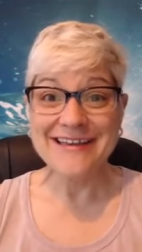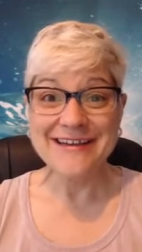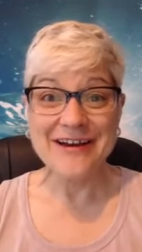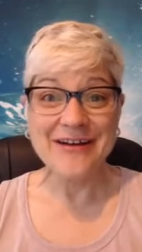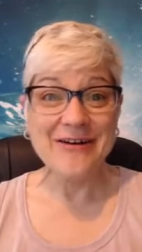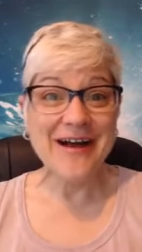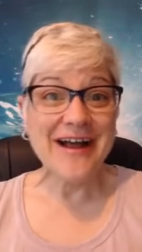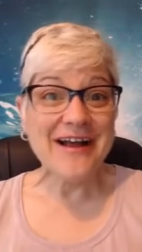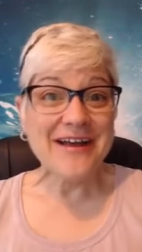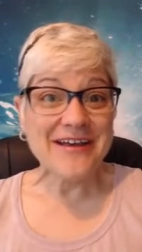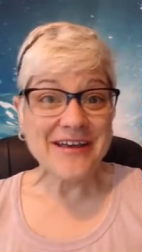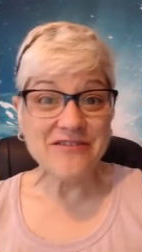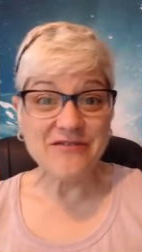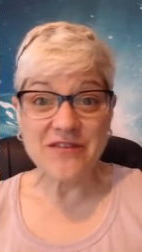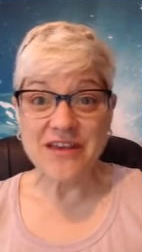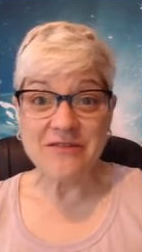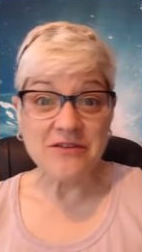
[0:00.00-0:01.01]
You know,
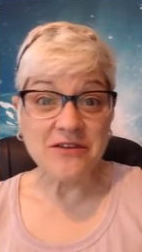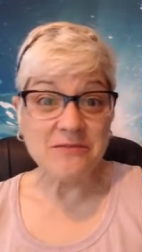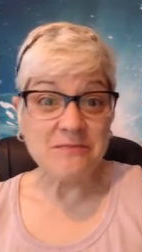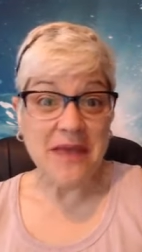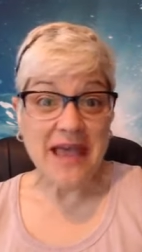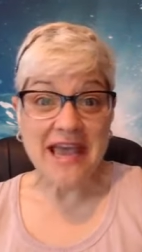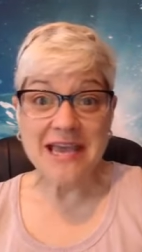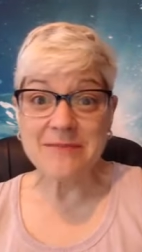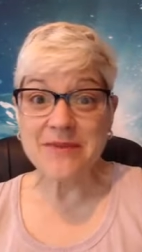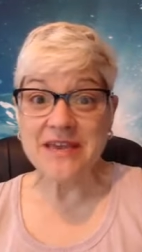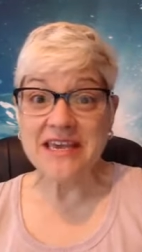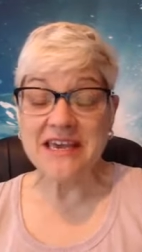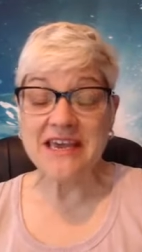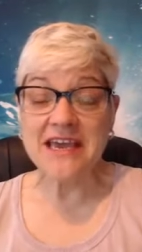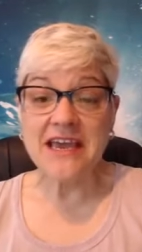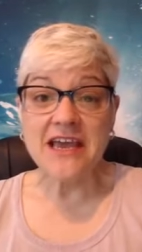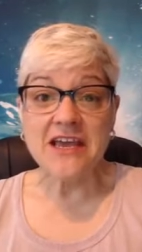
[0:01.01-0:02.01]
if, if,
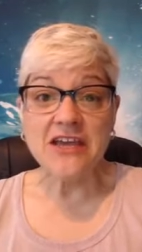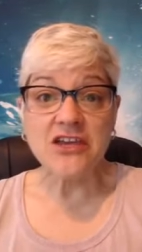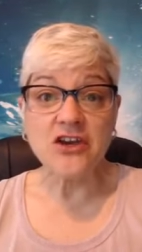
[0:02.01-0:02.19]
maybe